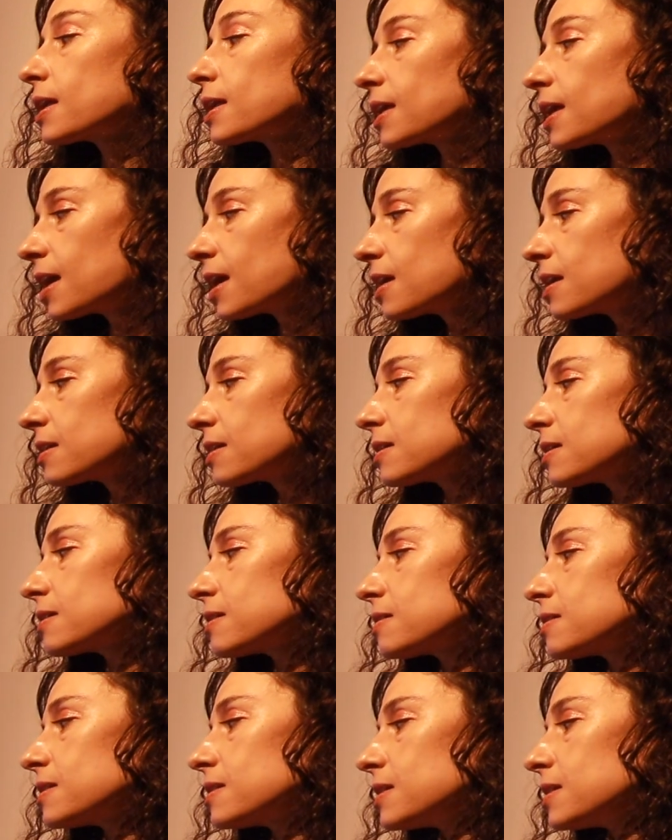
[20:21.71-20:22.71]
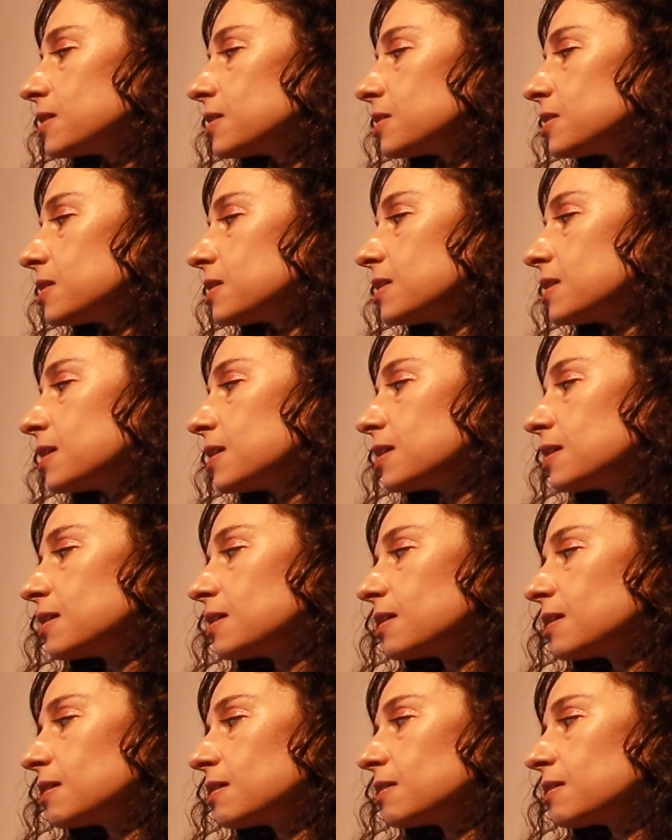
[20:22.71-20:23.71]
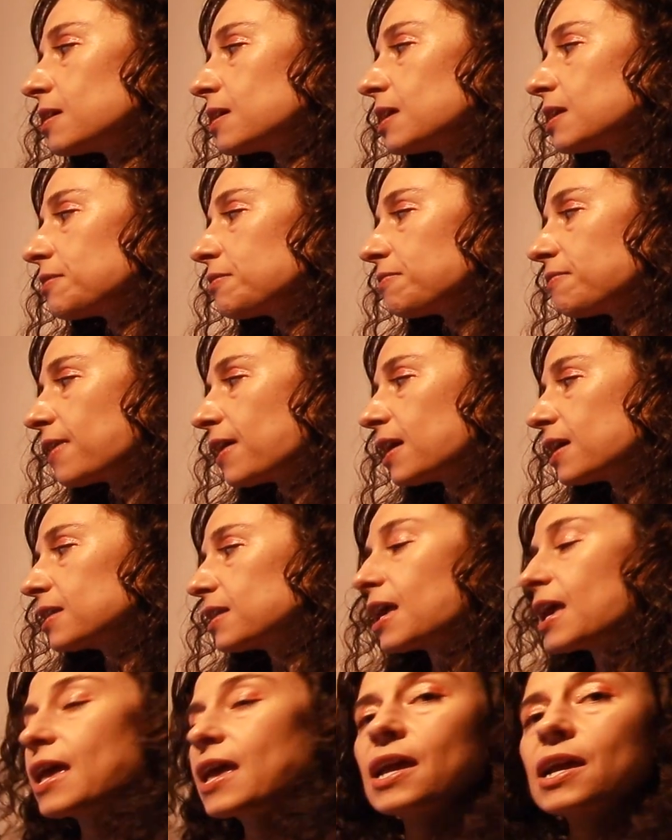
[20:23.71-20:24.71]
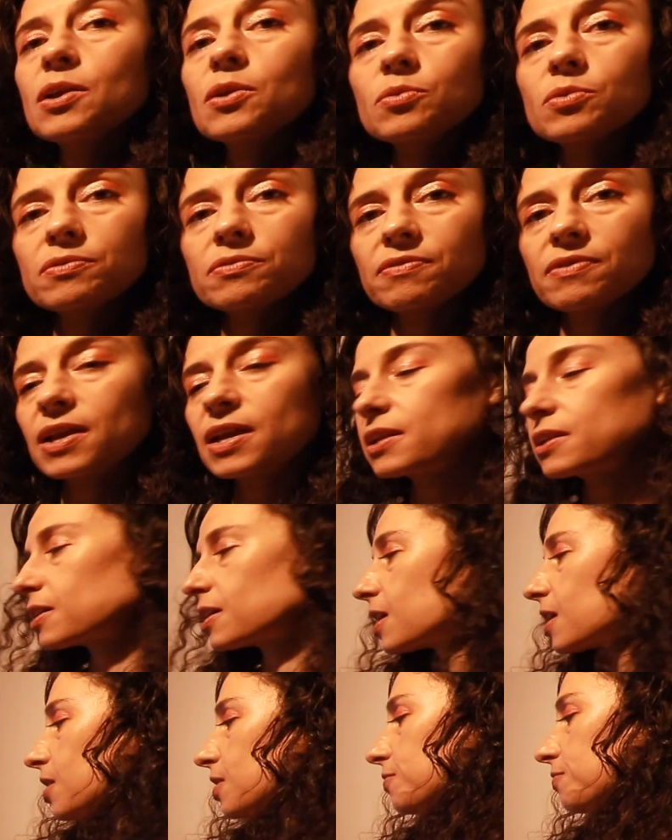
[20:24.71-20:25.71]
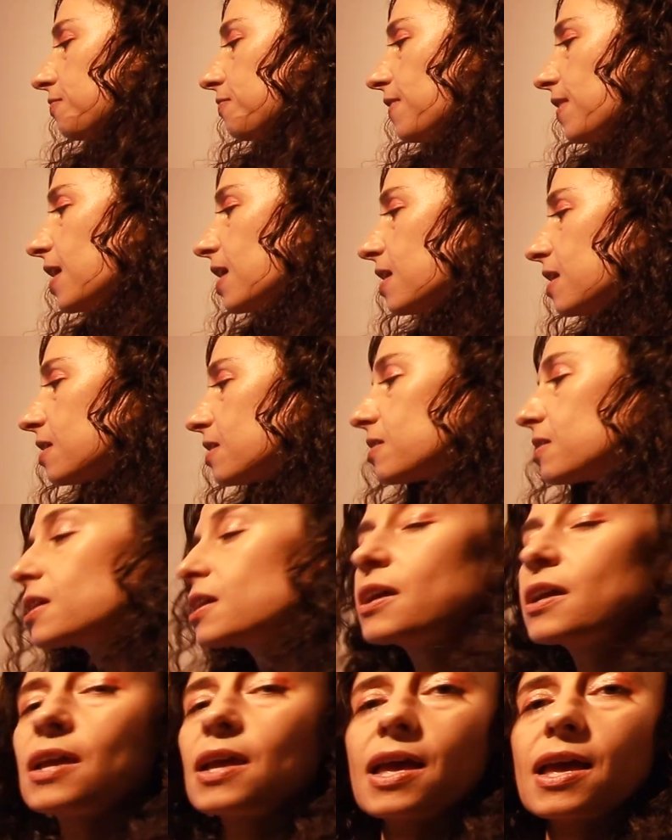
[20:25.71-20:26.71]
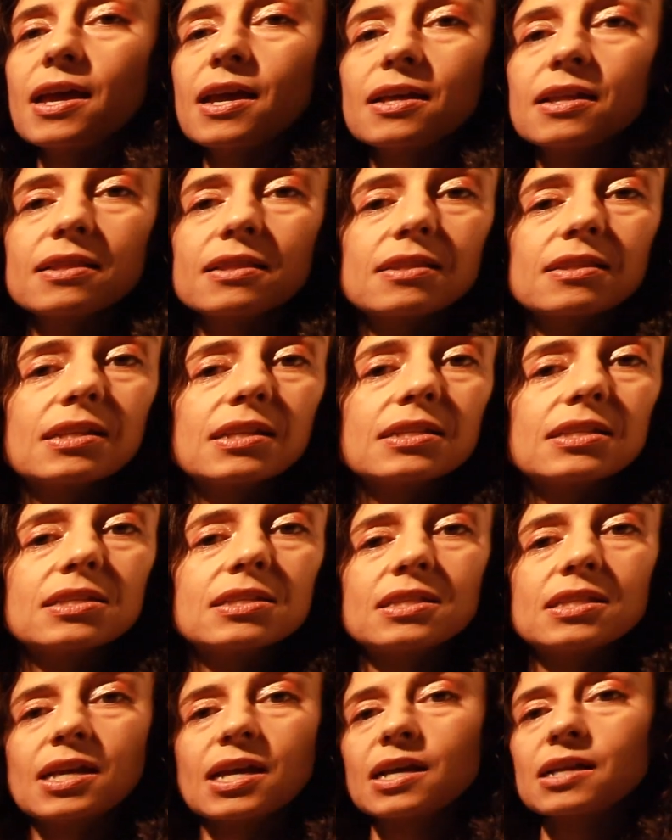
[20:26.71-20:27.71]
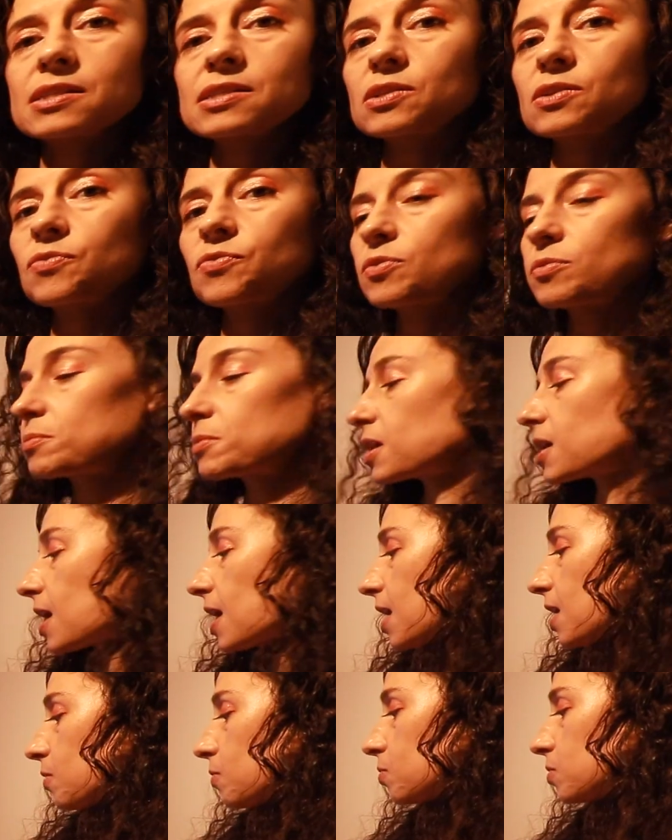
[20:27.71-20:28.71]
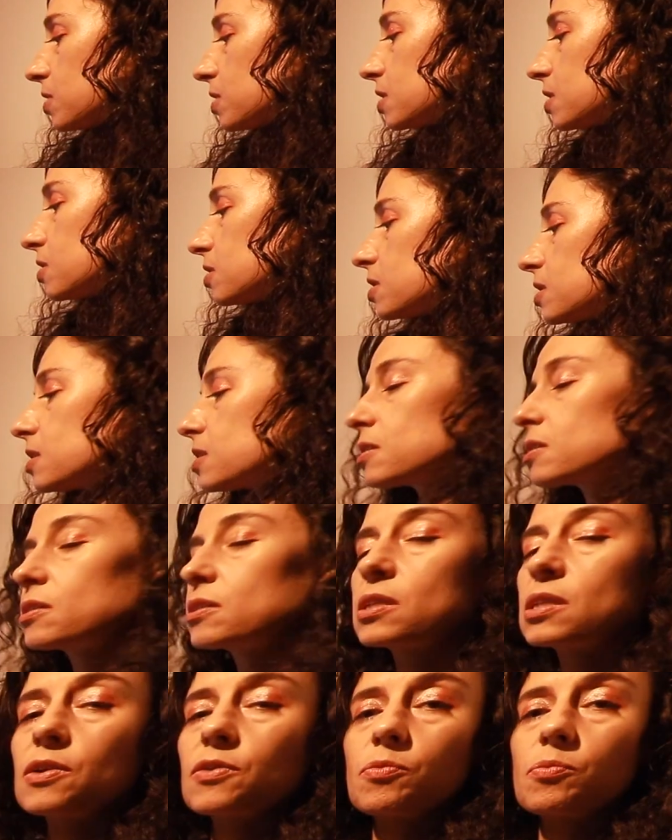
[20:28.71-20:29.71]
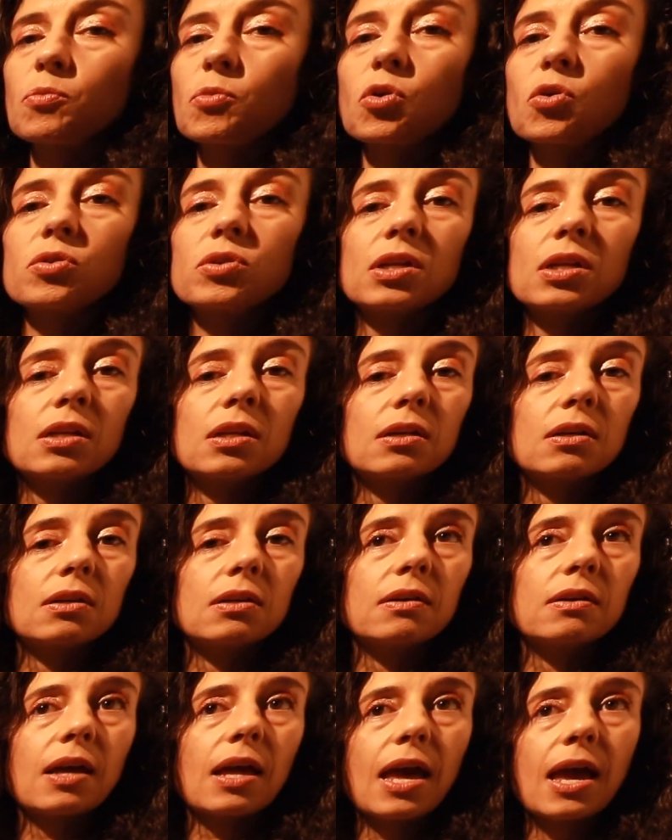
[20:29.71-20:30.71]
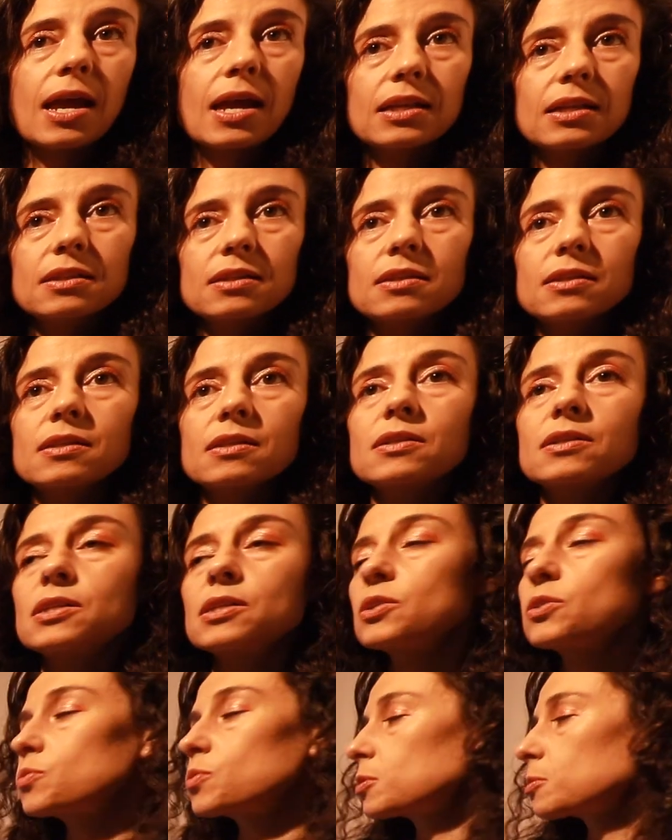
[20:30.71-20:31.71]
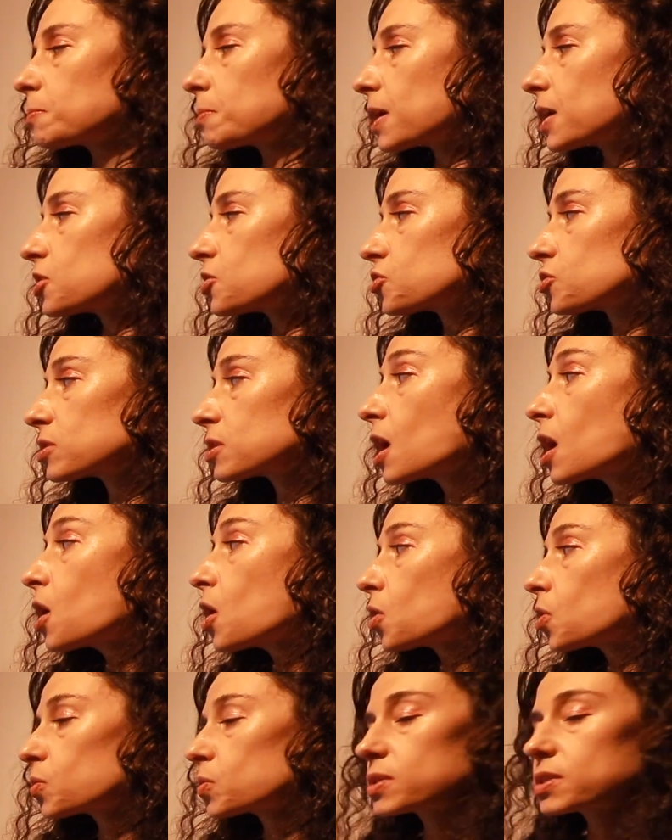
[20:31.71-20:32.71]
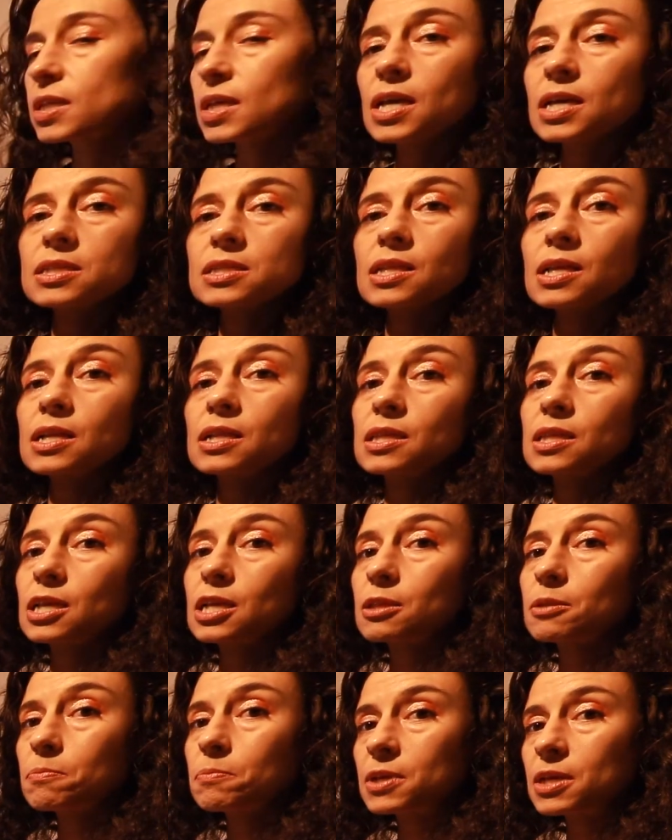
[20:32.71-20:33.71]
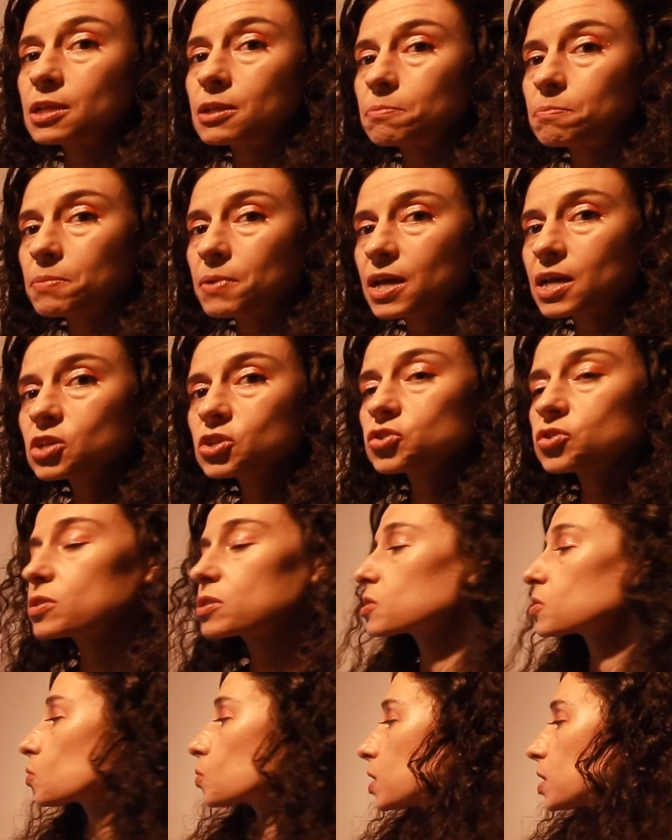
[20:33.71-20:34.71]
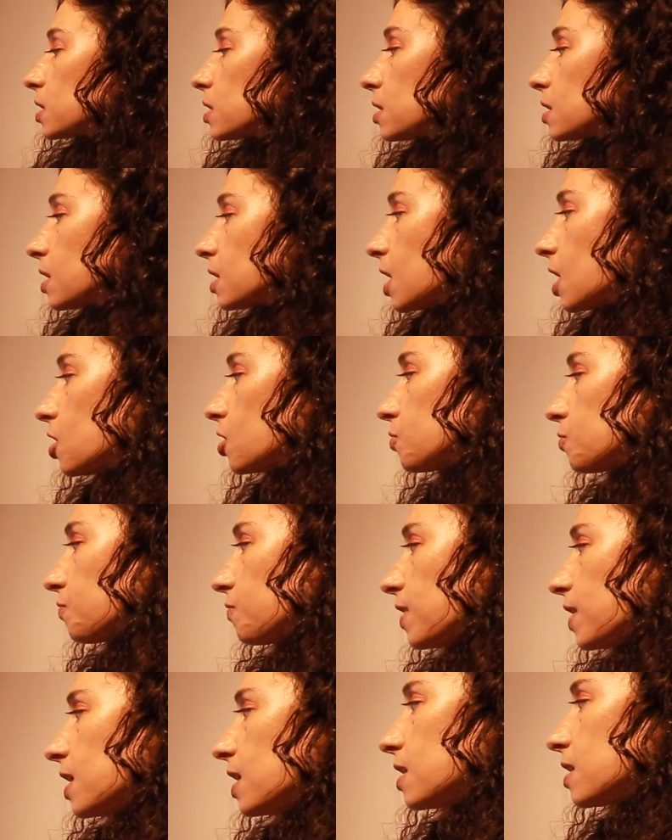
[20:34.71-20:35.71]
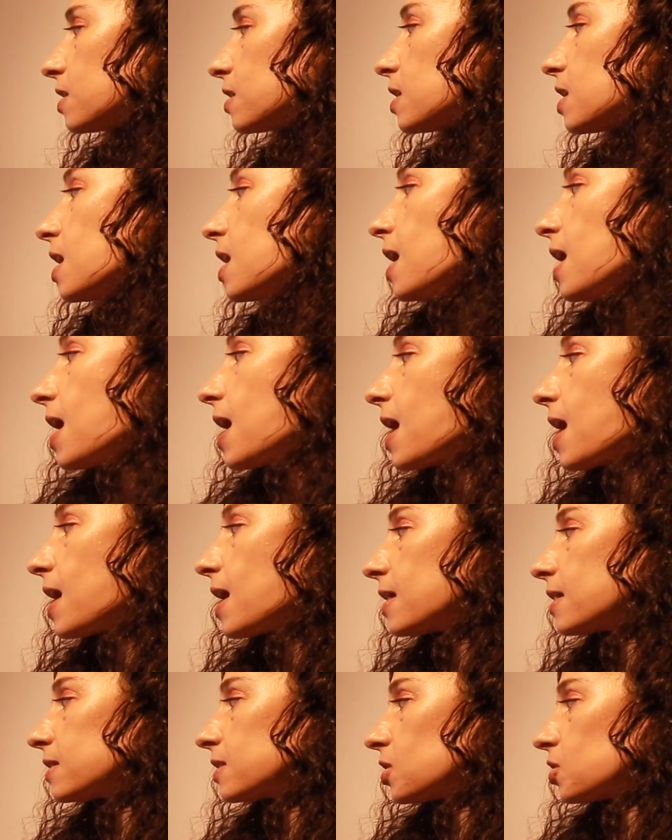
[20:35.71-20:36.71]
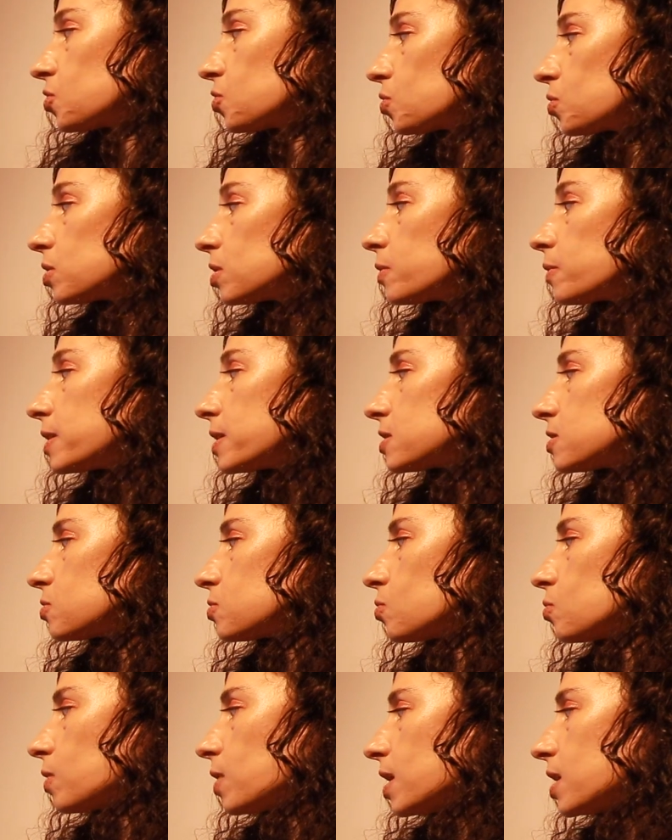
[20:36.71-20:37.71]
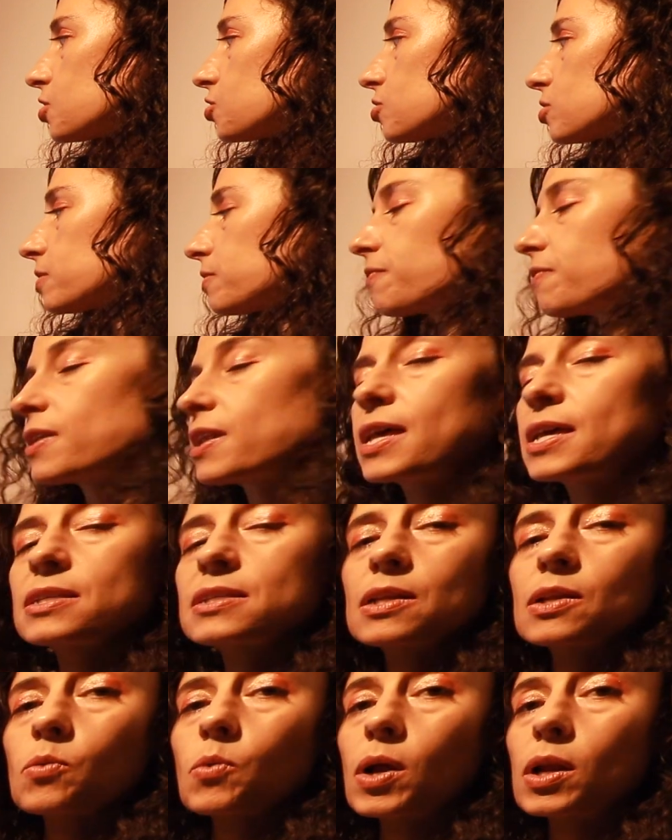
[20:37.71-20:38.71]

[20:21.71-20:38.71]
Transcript: Can CRT in fact aggravate heart failure? And this is the answer from the APO-CRT study of more than 800 patients, who says that in patients with heart failure and the QRS duration of less than